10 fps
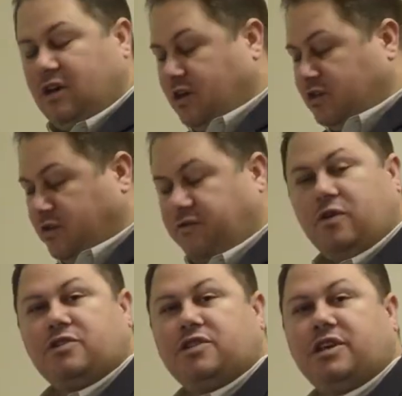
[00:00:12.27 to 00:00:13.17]
So
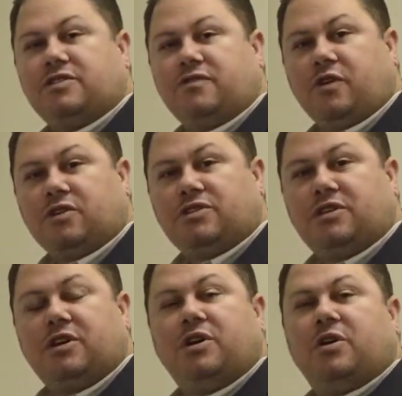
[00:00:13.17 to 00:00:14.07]
first things first,
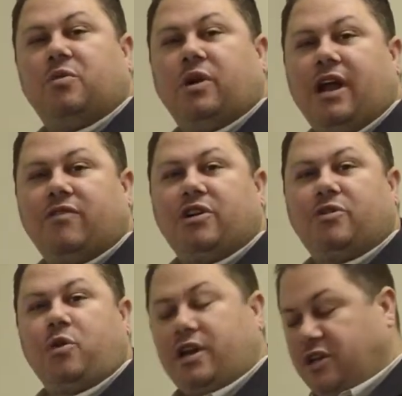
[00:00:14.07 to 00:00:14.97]
whenever
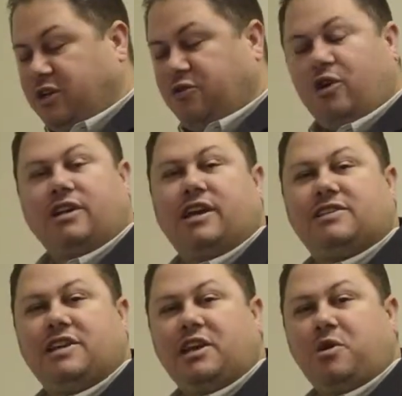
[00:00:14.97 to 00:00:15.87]
you're wanting to do drug
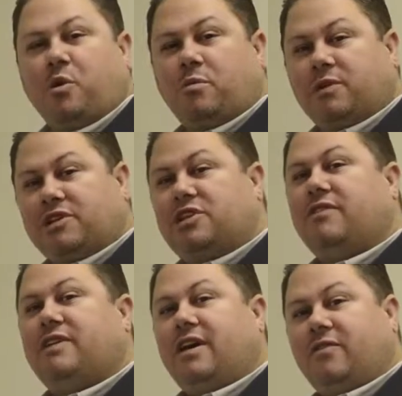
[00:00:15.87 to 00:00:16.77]
testing in your workplace, you
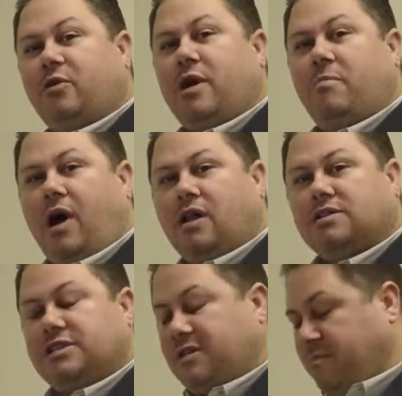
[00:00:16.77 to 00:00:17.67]
have to have a great
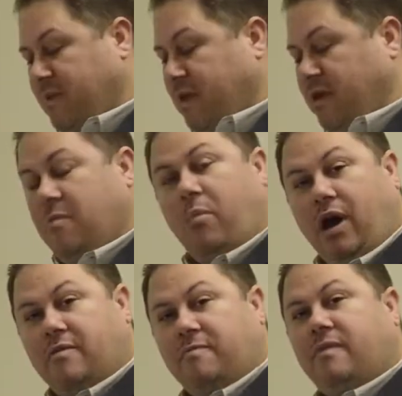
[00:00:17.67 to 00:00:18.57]
policy.
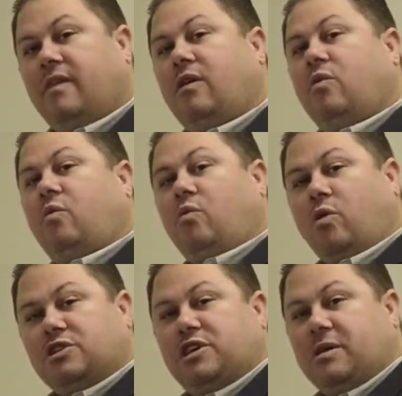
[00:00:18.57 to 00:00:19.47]
But
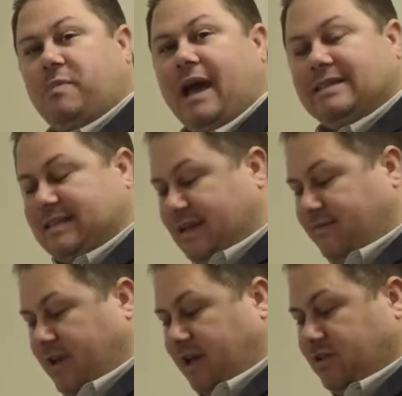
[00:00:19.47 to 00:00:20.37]
once you get past that
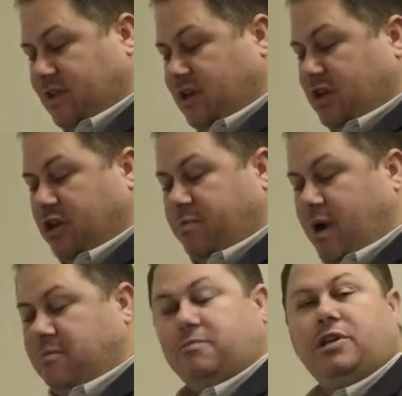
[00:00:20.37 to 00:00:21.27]
phase, you're
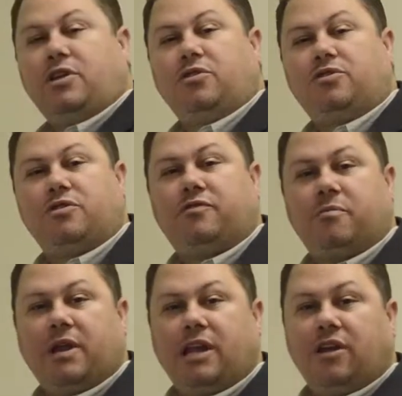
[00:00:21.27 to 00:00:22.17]
probably used to for
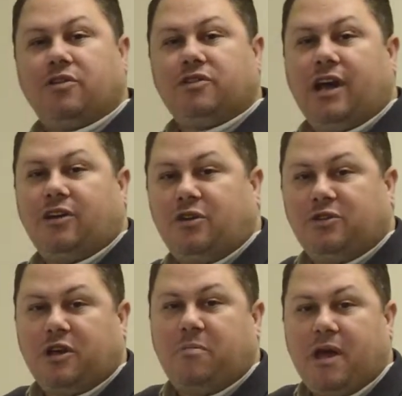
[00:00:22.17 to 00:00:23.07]
many years now
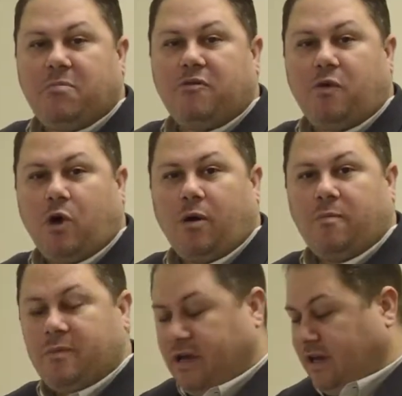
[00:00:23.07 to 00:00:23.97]
using a paper form.
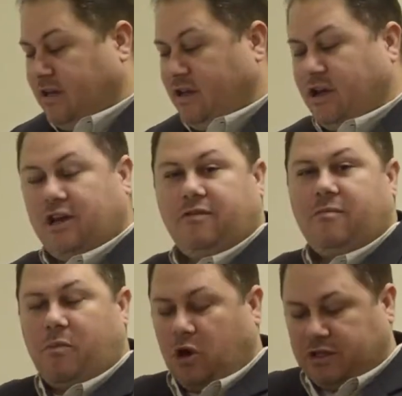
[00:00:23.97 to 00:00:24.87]
You get a
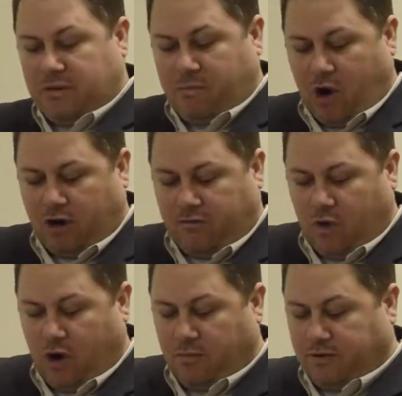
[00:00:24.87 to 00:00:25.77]
multi-part
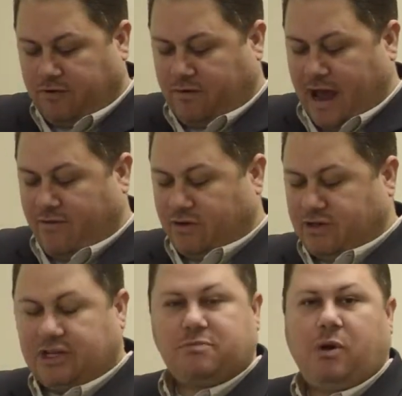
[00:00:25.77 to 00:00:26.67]
form, it's five or
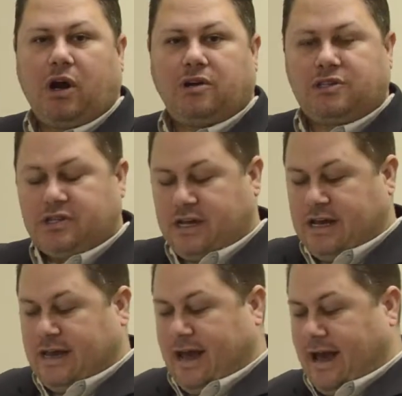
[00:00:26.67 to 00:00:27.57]
six parts
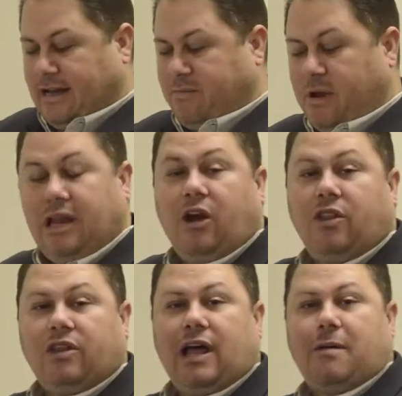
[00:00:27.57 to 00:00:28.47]
uh, depending
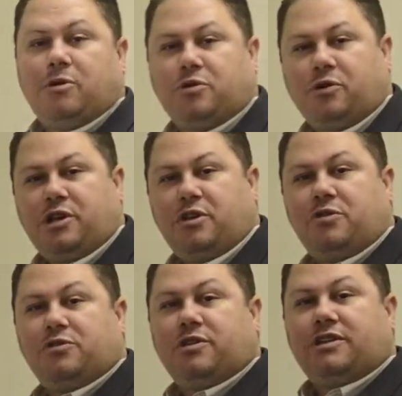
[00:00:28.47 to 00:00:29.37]
on the laboratory
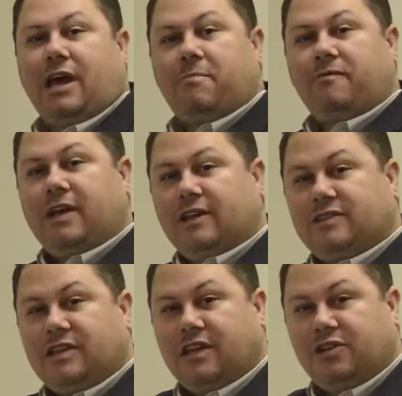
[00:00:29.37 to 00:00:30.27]
use or the type of
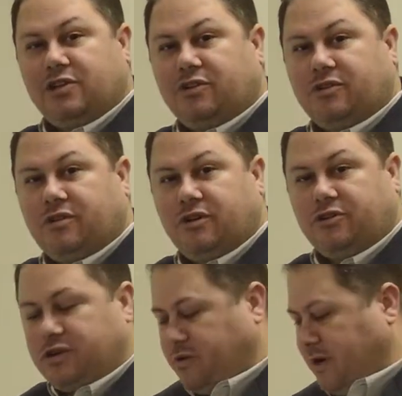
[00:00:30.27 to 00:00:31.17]
testing that you're, you're
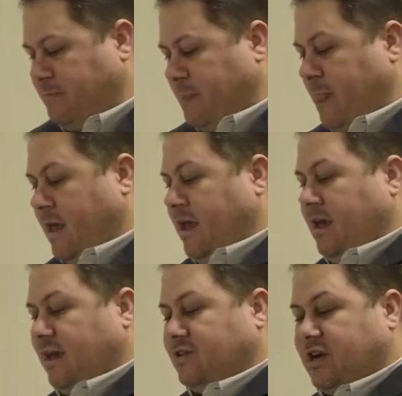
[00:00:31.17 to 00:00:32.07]
doing.
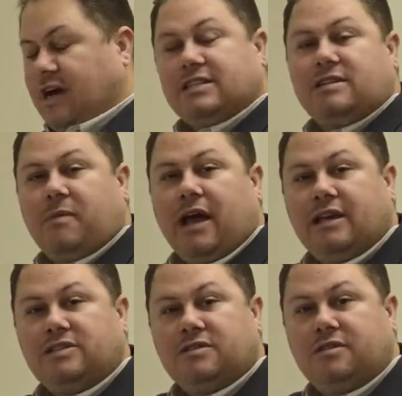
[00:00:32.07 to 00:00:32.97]
It's
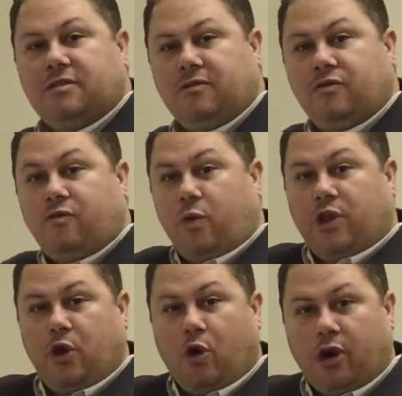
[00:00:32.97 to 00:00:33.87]
customized with
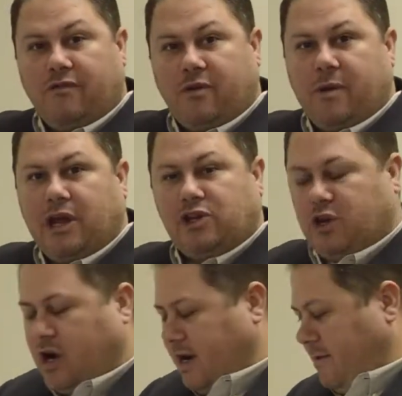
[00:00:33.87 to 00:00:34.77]
your information
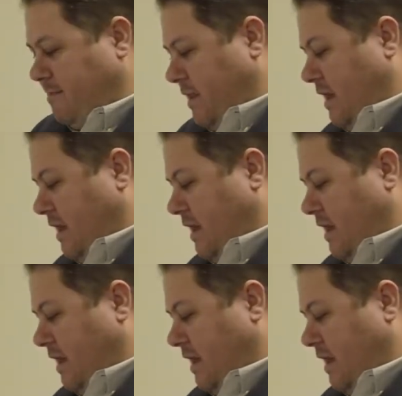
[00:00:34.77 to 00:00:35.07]
on it.